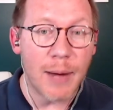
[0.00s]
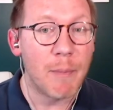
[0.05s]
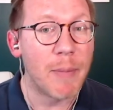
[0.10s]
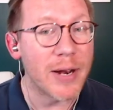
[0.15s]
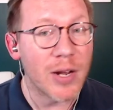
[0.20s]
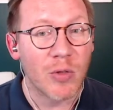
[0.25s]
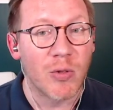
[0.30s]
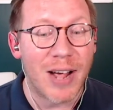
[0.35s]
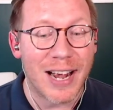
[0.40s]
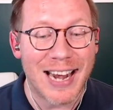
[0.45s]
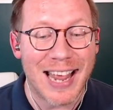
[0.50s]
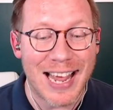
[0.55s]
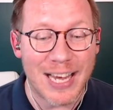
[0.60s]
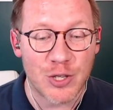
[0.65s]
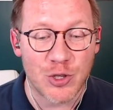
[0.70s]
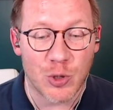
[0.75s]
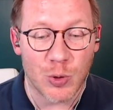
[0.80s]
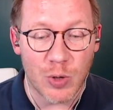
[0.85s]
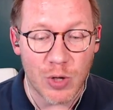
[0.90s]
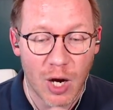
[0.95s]
Bet Online
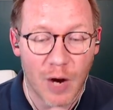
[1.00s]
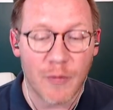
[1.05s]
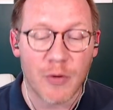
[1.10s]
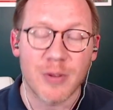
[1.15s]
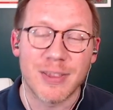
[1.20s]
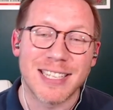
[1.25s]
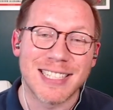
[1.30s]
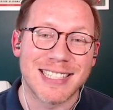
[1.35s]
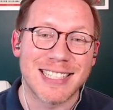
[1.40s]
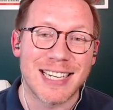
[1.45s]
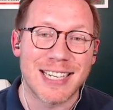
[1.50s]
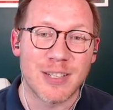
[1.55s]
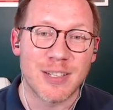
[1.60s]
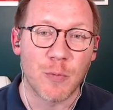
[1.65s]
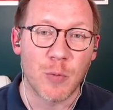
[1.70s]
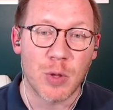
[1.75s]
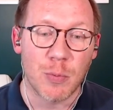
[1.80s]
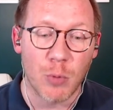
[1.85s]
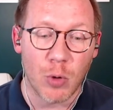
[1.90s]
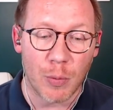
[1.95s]
has you covered this season
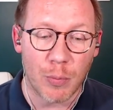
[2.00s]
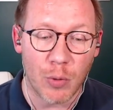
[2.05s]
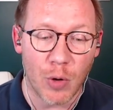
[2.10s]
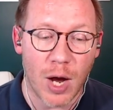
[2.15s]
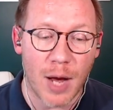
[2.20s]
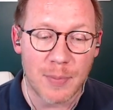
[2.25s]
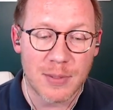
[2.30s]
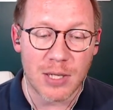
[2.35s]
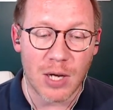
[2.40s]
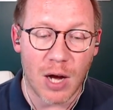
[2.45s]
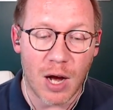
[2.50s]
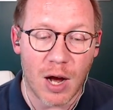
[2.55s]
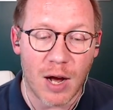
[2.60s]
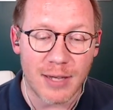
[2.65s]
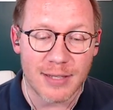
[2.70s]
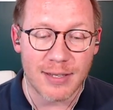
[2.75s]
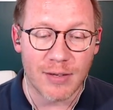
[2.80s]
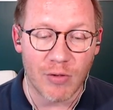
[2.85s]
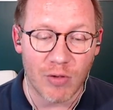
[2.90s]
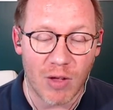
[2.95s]
with more props,
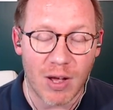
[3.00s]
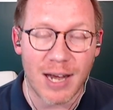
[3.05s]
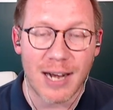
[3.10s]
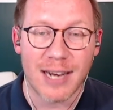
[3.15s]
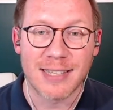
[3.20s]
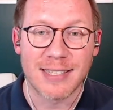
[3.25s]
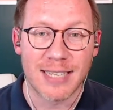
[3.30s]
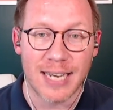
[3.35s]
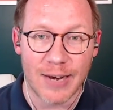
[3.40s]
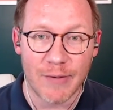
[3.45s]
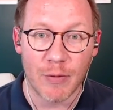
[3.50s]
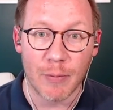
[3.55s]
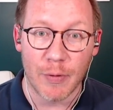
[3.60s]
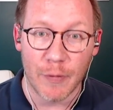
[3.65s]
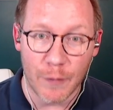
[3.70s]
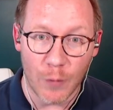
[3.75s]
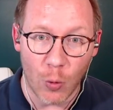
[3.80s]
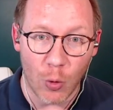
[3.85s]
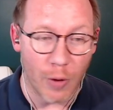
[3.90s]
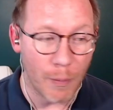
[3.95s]
odds, and lines than ever
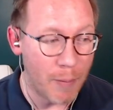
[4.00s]
before.